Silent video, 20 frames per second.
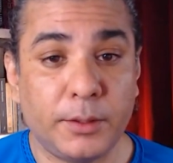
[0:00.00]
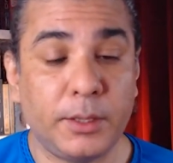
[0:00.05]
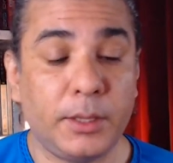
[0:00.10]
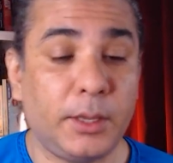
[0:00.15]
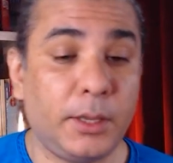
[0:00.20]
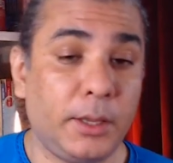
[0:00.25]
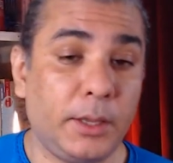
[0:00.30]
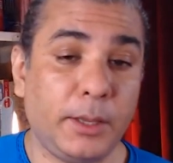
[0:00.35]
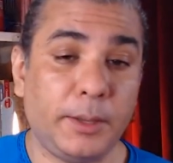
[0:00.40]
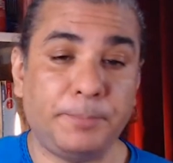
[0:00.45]

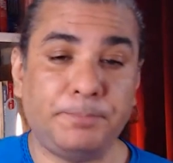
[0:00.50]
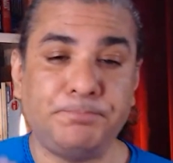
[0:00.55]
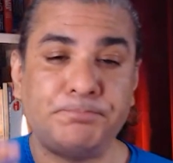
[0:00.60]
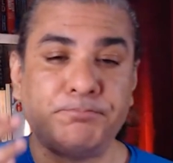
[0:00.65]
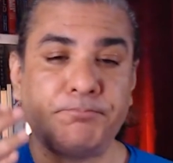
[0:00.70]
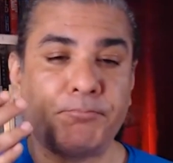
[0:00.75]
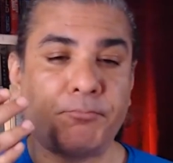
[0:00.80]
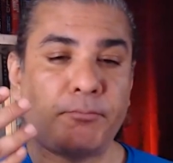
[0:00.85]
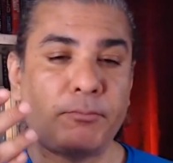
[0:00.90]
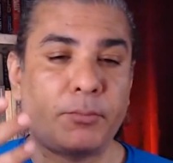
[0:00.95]
the
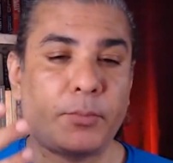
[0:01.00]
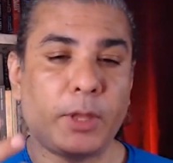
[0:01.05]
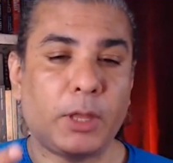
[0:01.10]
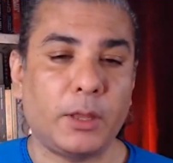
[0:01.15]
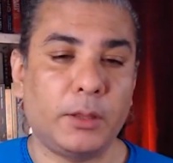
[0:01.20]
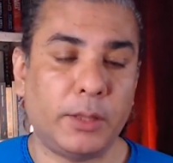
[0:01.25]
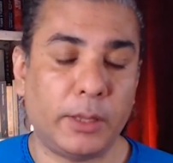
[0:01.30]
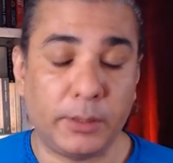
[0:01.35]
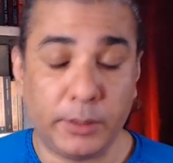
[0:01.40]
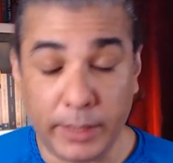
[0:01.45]

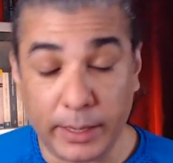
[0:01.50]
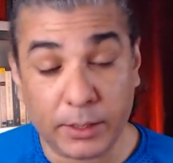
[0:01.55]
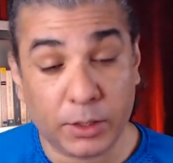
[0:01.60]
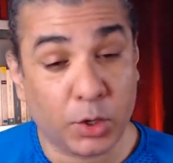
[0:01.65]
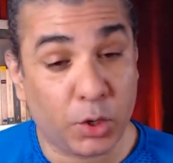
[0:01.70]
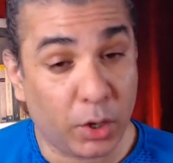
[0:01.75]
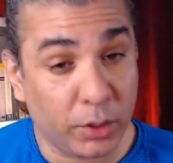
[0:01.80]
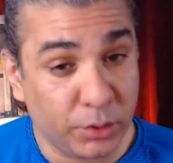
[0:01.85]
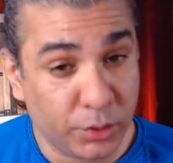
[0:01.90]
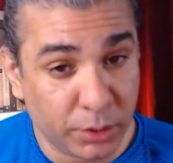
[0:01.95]
that,
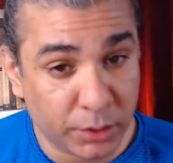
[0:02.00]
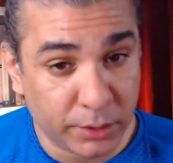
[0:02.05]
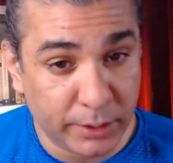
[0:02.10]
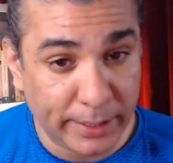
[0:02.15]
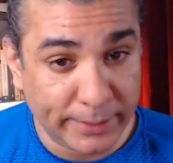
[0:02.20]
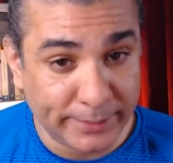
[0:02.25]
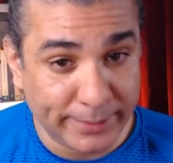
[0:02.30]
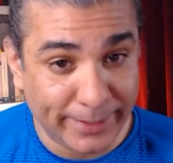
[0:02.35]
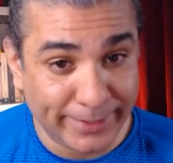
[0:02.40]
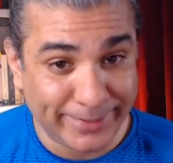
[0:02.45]
that
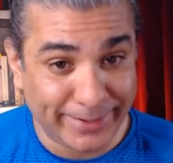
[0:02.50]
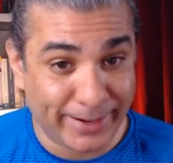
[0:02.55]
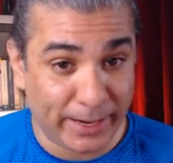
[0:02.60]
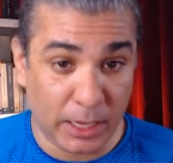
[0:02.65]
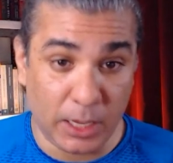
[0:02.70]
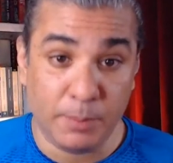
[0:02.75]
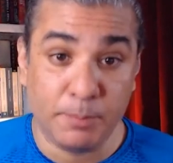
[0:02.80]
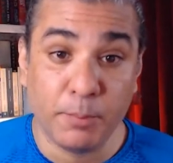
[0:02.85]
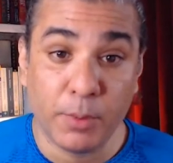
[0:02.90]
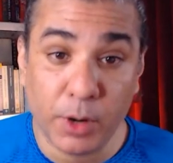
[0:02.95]
consciousness is
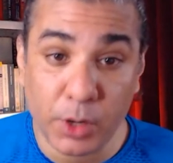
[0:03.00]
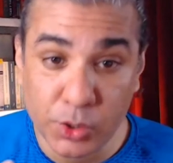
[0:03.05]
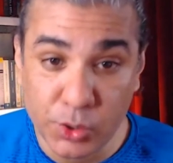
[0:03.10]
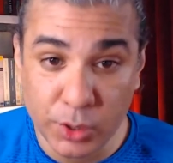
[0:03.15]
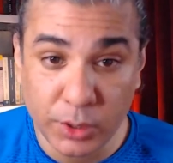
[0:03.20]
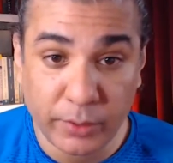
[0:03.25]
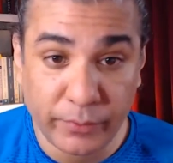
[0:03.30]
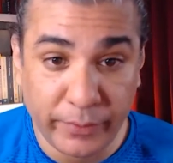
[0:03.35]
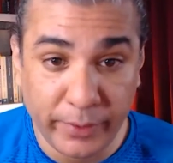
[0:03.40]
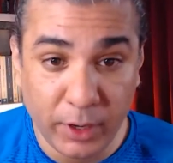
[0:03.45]
an
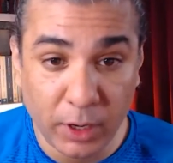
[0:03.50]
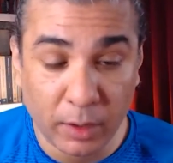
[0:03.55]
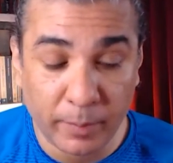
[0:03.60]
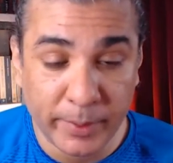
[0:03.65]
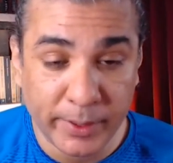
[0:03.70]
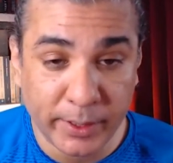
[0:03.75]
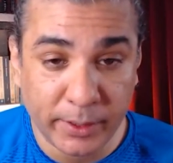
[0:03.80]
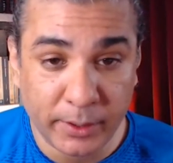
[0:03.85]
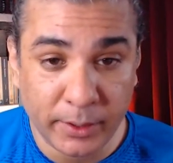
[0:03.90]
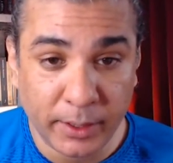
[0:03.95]
emergent
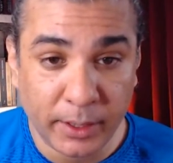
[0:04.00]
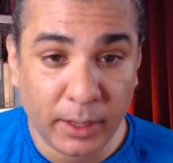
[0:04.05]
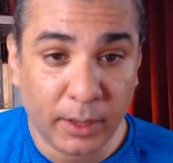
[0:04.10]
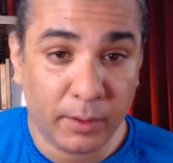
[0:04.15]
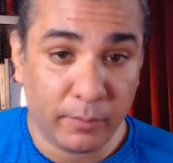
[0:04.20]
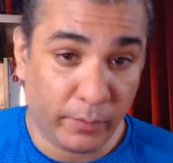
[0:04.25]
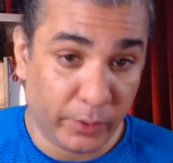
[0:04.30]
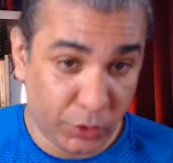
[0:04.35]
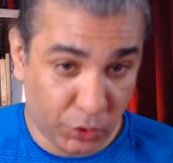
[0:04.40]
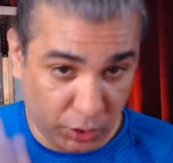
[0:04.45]
phenomenon
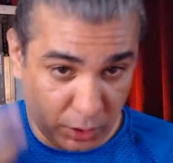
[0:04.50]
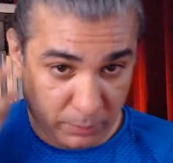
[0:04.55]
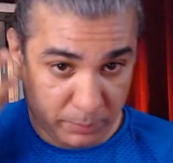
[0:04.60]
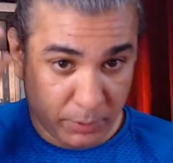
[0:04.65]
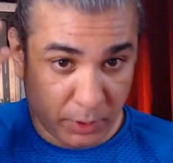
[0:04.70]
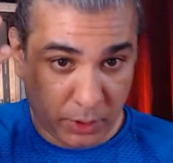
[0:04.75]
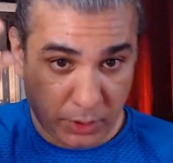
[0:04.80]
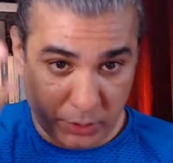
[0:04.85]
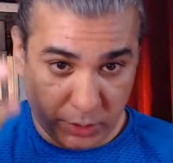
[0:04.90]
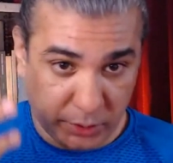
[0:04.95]
which
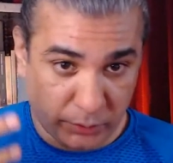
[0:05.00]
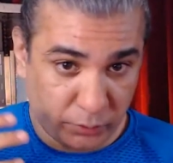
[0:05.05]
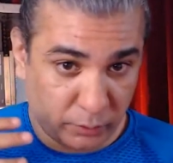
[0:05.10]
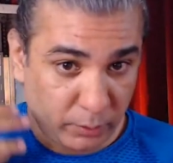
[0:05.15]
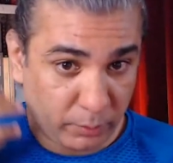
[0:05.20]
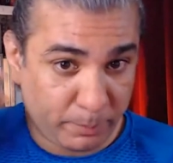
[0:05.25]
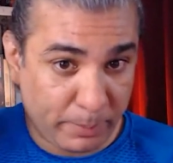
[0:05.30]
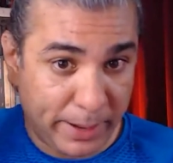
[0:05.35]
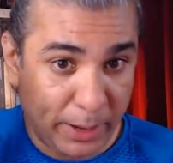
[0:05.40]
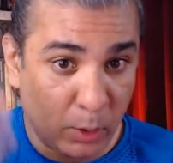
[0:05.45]
emerges
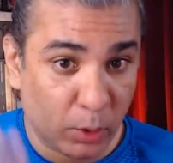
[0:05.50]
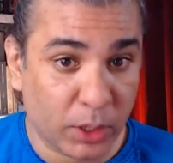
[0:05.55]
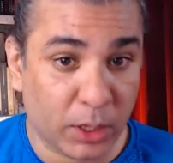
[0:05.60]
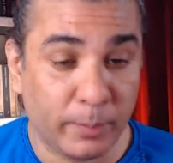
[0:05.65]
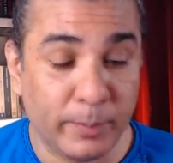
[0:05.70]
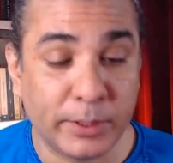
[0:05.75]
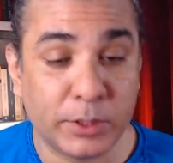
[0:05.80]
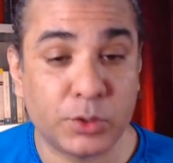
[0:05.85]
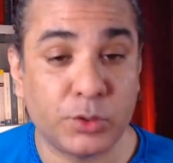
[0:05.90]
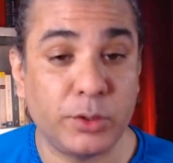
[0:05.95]
from the
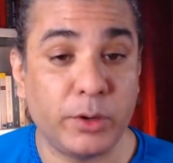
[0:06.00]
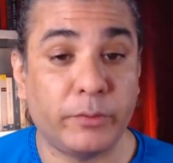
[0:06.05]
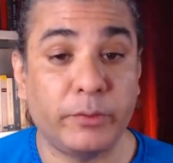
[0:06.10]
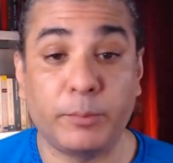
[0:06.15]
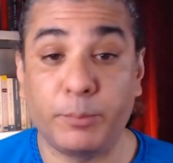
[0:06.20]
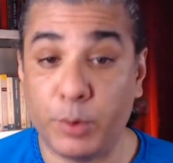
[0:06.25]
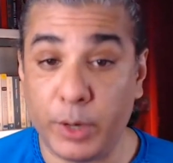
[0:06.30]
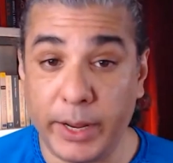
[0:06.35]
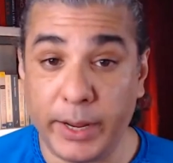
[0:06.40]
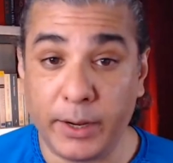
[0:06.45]
biochemistry of
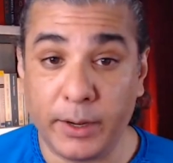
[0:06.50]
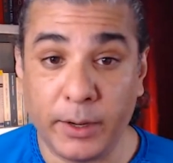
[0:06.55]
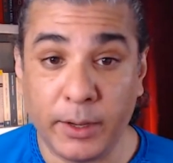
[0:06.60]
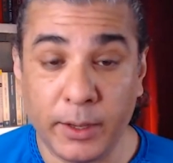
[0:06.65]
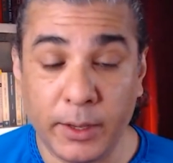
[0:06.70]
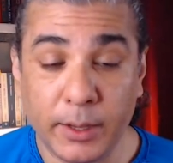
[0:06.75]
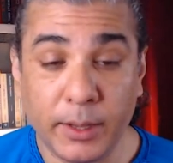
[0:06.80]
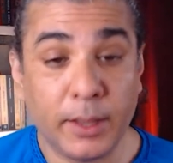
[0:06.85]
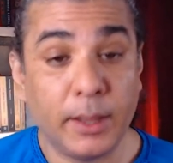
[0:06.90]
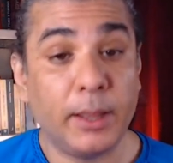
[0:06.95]
the
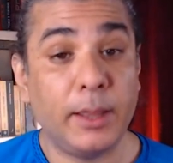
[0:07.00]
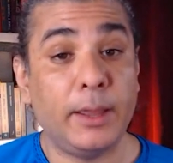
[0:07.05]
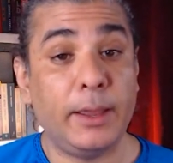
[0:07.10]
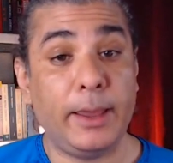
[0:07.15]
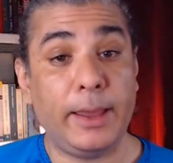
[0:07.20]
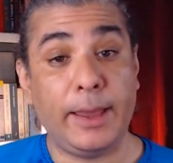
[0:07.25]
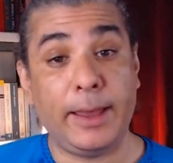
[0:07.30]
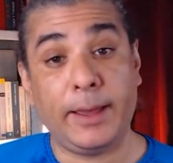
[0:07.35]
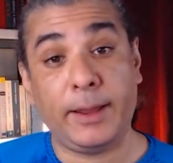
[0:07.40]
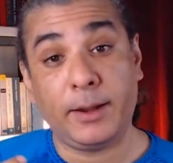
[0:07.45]
brain
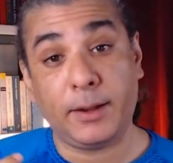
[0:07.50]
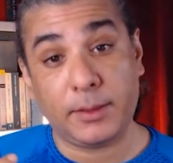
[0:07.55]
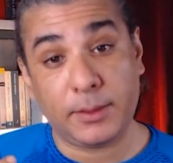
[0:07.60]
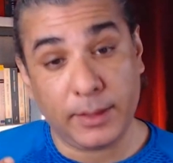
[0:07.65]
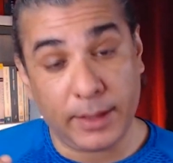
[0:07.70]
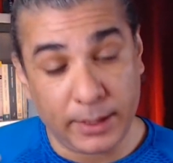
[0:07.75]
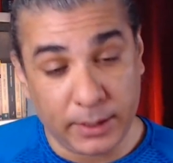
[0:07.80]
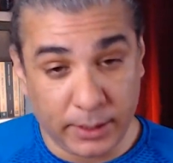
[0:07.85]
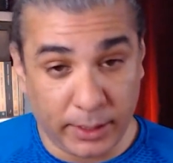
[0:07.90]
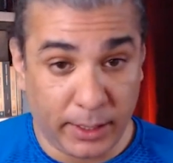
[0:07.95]
and
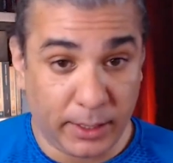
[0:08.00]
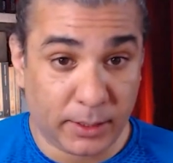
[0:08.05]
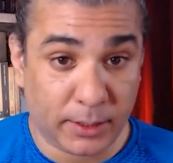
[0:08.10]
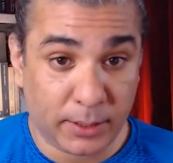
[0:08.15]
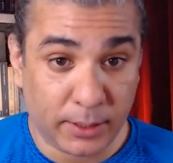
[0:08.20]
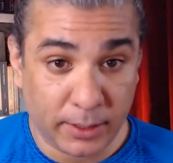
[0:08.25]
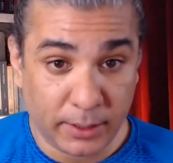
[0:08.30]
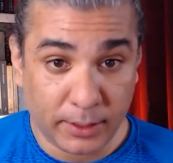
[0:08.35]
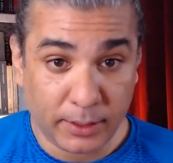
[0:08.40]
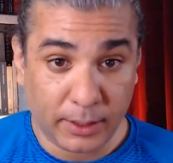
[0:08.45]
that
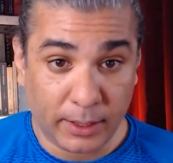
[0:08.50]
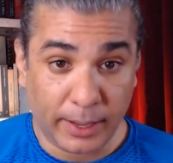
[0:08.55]
it